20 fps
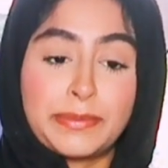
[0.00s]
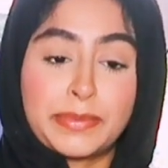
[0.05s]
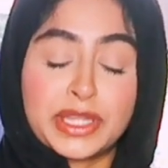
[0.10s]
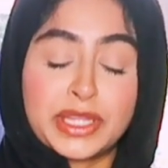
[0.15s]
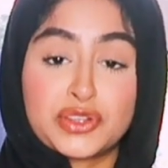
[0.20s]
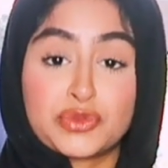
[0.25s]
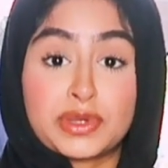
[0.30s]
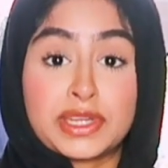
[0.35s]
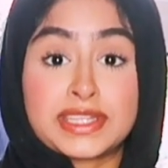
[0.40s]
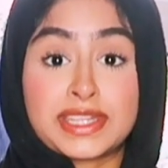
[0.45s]

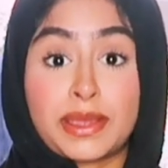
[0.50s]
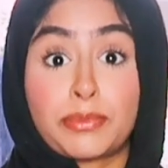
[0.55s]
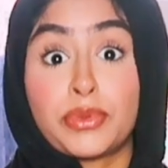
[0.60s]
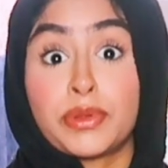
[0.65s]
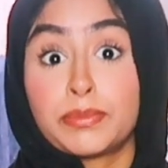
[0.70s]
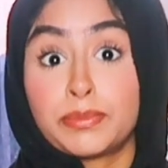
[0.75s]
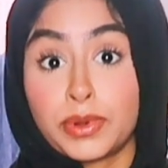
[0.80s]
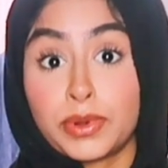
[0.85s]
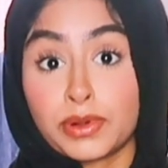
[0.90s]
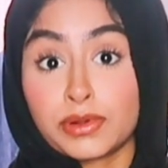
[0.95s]
into a
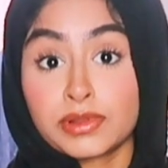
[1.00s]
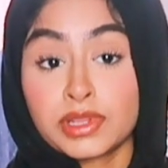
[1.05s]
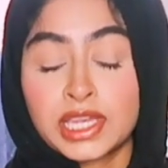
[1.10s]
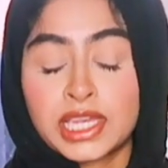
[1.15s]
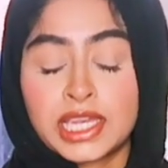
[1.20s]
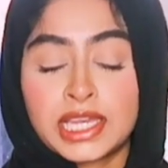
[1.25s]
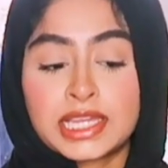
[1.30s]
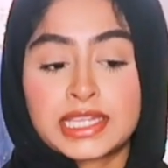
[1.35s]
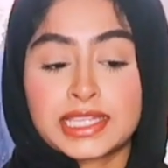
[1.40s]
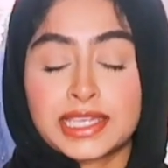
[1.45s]
separate bowl
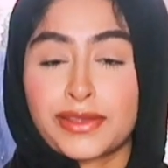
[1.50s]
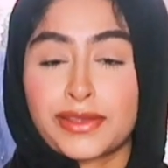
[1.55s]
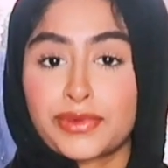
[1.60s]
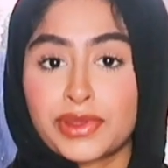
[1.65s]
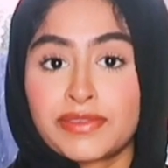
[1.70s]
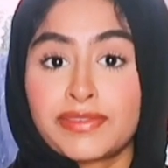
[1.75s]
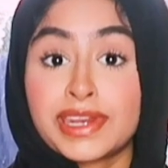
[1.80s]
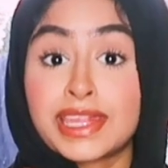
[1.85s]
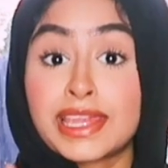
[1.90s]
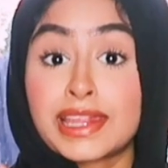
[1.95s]
to get
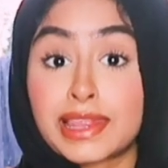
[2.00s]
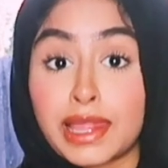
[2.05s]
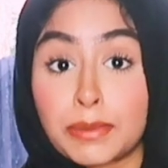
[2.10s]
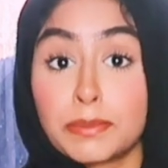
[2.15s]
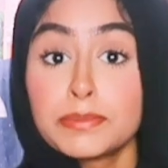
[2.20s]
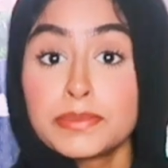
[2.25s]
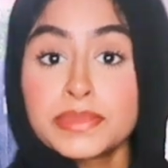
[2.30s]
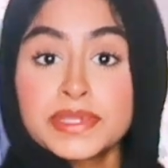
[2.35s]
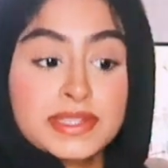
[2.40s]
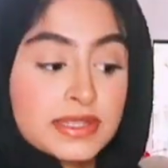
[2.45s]
rid of any
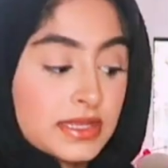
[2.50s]
lumps.